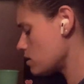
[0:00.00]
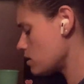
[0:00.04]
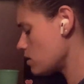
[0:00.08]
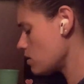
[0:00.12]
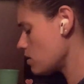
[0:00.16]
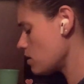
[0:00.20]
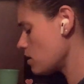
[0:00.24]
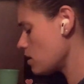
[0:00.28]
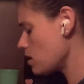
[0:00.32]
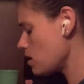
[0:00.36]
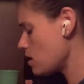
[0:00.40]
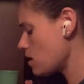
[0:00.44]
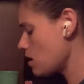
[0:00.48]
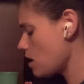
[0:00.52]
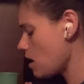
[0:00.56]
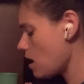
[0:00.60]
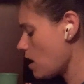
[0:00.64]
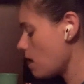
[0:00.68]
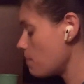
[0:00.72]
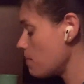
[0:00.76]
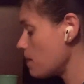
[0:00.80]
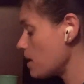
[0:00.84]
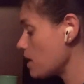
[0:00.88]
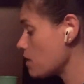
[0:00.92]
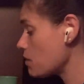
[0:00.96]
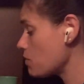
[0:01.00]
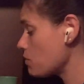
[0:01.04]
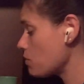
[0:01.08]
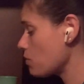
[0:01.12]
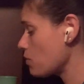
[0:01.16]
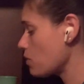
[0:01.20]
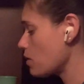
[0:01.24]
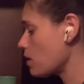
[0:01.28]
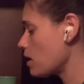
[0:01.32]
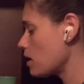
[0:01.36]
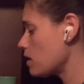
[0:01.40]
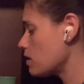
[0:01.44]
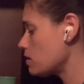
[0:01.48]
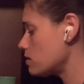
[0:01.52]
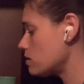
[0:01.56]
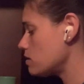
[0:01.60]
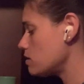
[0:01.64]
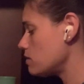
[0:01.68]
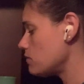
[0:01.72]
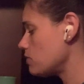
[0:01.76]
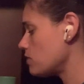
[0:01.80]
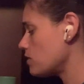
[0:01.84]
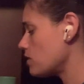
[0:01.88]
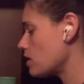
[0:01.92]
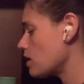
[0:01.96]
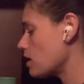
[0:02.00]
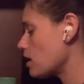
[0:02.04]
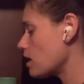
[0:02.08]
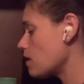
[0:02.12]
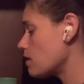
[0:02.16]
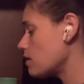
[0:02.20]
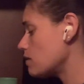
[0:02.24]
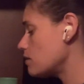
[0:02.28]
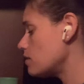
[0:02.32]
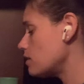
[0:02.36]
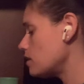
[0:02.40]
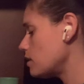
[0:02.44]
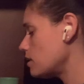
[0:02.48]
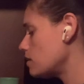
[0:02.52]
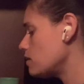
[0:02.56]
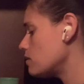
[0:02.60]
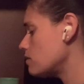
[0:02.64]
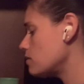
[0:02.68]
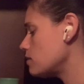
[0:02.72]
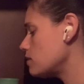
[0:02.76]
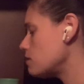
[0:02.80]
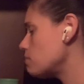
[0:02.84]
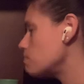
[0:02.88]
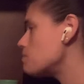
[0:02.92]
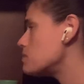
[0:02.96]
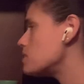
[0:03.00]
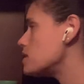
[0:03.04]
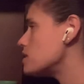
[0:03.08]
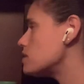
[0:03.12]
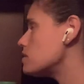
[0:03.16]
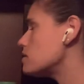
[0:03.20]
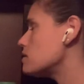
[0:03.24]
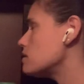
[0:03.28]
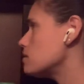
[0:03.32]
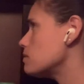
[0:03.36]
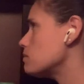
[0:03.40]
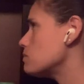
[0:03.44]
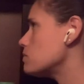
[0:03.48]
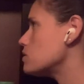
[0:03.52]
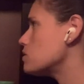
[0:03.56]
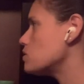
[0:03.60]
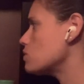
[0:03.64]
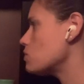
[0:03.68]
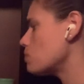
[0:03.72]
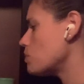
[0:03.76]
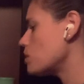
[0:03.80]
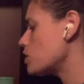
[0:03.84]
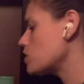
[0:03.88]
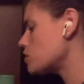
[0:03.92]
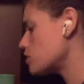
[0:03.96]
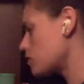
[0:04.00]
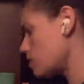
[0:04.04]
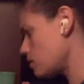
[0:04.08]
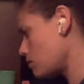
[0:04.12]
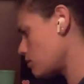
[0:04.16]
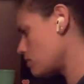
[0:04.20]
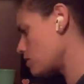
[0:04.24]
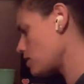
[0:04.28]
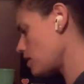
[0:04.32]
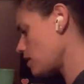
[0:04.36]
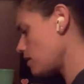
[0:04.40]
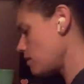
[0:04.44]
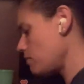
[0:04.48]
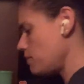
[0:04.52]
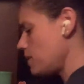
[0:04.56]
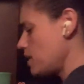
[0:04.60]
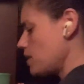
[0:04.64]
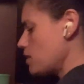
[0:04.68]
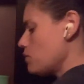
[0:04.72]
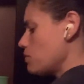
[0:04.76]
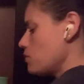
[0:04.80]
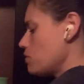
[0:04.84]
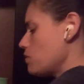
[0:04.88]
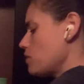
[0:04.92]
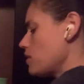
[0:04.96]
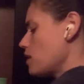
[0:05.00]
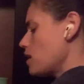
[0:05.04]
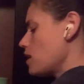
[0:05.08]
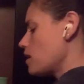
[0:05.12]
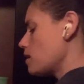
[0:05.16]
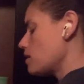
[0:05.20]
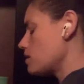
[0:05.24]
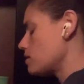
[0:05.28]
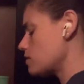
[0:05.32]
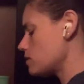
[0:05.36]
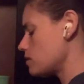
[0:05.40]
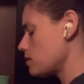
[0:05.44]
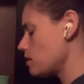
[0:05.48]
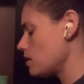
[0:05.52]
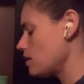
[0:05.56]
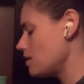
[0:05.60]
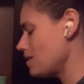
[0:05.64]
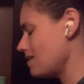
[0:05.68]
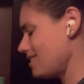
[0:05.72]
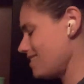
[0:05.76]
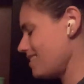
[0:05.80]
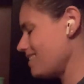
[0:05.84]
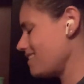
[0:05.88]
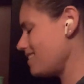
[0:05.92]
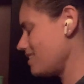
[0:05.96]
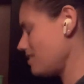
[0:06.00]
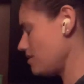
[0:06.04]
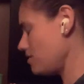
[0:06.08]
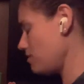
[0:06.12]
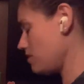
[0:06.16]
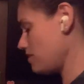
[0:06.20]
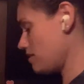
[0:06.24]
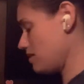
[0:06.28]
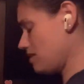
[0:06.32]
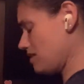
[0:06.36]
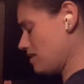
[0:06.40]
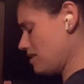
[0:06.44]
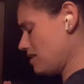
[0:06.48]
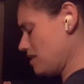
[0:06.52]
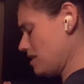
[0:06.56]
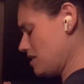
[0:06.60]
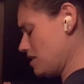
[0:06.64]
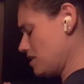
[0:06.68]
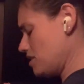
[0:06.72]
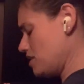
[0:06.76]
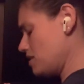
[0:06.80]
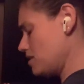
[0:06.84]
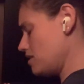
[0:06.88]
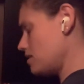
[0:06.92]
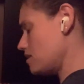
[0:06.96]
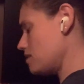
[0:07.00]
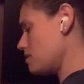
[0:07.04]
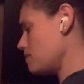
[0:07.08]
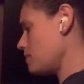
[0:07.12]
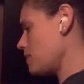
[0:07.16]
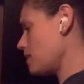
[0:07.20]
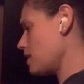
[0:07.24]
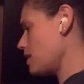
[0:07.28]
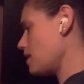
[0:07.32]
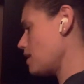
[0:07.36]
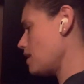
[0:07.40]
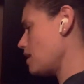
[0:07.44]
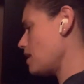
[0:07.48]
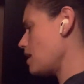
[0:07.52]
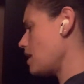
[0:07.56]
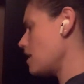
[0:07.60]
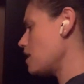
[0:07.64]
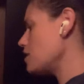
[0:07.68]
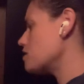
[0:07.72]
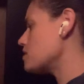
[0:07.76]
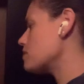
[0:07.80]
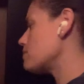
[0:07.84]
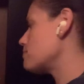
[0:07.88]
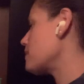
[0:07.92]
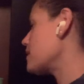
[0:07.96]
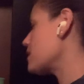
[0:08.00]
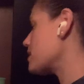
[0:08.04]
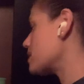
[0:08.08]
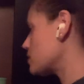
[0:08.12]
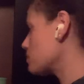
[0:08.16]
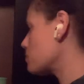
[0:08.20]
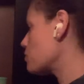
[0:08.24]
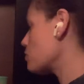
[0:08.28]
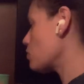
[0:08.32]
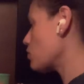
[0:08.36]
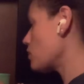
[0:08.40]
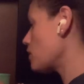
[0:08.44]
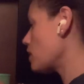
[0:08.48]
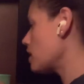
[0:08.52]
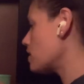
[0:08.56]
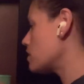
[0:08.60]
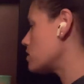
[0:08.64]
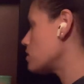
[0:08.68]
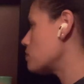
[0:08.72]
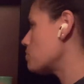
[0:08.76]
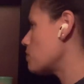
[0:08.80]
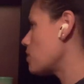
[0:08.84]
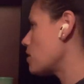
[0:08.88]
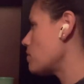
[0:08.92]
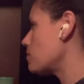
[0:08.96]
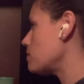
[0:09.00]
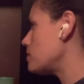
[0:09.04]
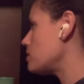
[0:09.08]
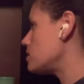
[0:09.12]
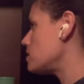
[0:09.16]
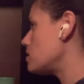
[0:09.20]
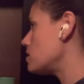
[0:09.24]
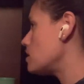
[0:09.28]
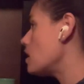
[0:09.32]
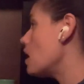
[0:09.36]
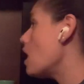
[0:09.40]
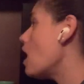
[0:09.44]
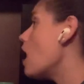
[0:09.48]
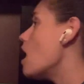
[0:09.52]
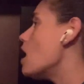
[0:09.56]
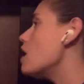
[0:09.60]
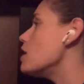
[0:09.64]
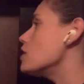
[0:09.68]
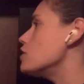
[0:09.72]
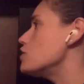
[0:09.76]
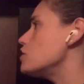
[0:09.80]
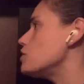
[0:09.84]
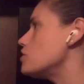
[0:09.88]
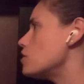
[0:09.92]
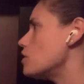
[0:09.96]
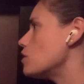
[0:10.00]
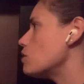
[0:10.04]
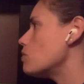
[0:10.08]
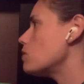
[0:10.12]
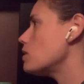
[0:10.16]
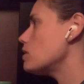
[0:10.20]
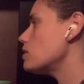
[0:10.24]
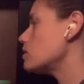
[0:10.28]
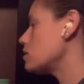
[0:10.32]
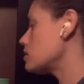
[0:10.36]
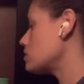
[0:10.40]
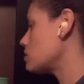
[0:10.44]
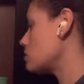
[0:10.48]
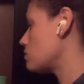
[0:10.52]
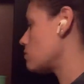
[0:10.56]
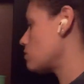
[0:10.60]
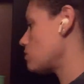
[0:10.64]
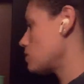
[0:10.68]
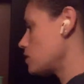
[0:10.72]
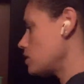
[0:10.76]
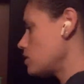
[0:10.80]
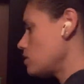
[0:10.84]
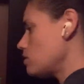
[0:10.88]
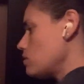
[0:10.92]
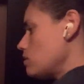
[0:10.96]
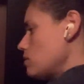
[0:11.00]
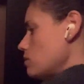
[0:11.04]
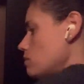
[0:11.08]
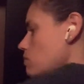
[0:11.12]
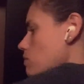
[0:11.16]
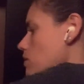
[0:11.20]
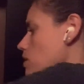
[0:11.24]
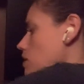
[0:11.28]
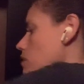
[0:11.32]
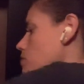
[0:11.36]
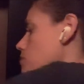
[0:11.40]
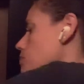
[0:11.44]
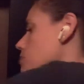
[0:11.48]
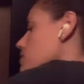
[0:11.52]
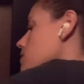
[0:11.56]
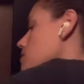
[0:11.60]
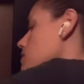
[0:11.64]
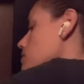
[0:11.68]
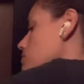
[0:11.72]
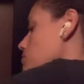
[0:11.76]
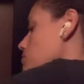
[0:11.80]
Okay. I make croquettes even. Like, I literally missed them so much. I learned how to make croquettes. And they're delicious. My God. I should make some croquettes. They're probably, you know what? That's a really good way to put some